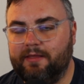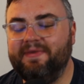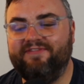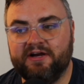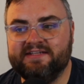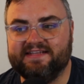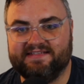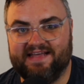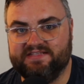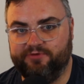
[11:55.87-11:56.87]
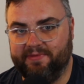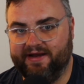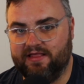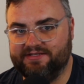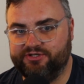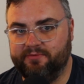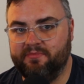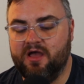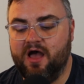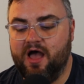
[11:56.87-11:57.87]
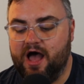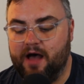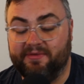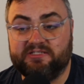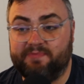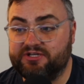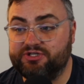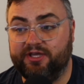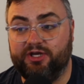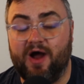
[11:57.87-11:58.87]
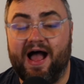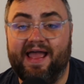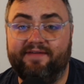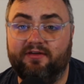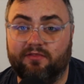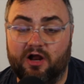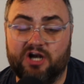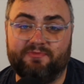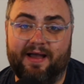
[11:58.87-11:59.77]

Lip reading: be very successful in my classroom. Especially, I have a large